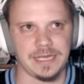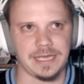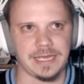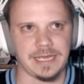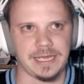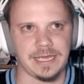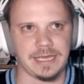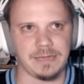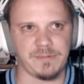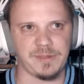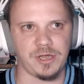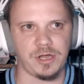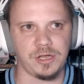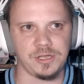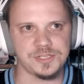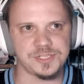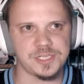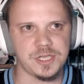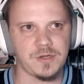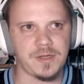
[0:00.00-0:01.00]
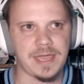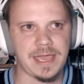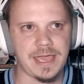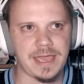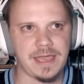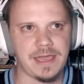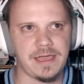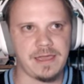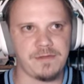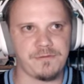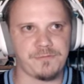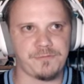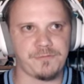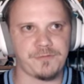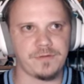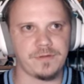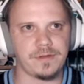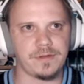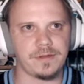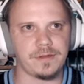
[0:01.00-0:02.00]
And we also have,
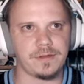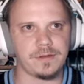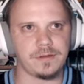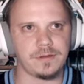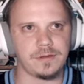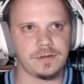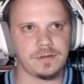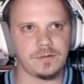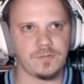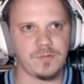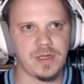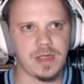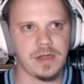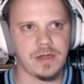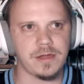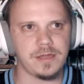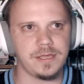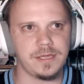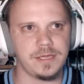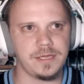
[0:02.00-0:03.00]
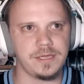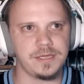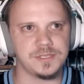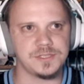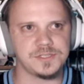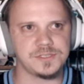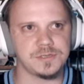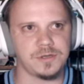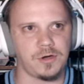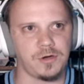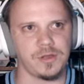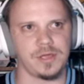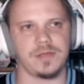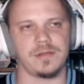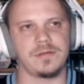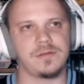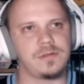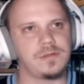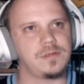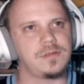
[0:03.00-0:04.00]
hold on.
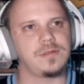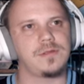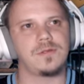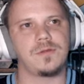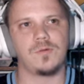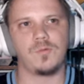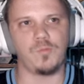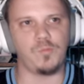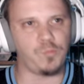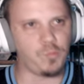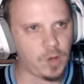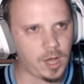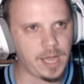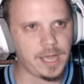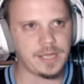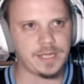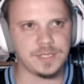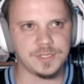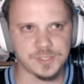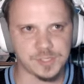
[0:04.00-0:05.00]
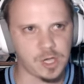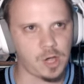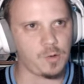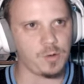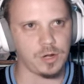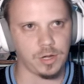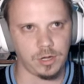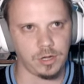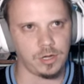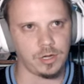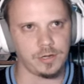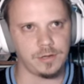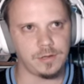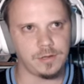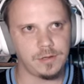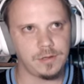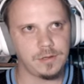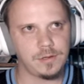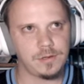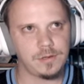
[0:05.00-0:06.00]
What is going on
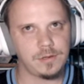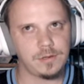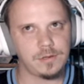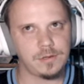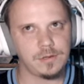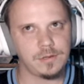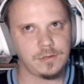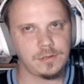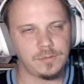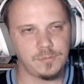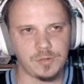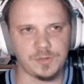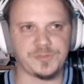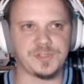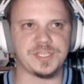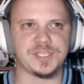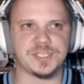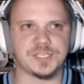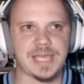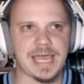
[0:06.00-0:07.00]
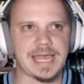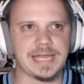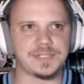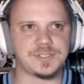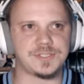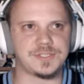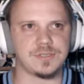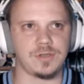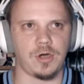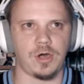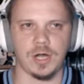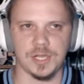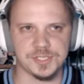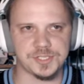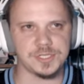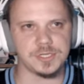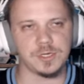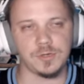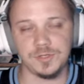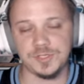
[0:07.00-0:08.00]
with these stats?
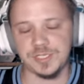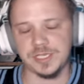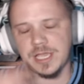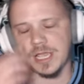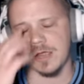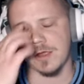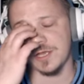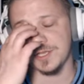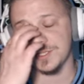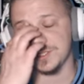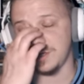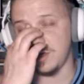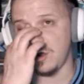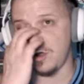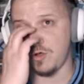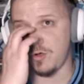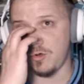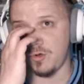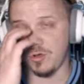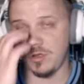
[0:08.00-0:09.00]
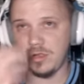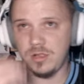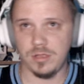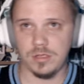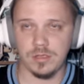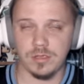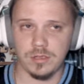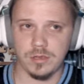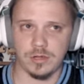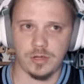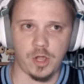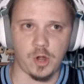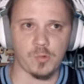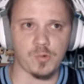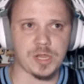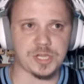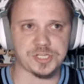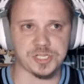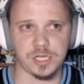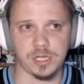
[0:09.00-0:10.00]
Austin Gutierrez, no
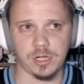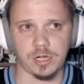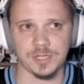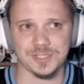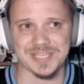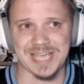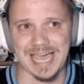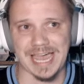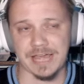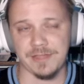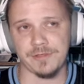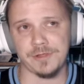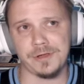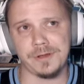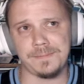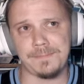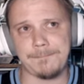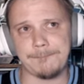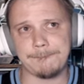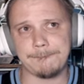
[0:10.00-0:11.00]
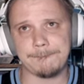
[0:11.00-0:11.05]
rushing yards either.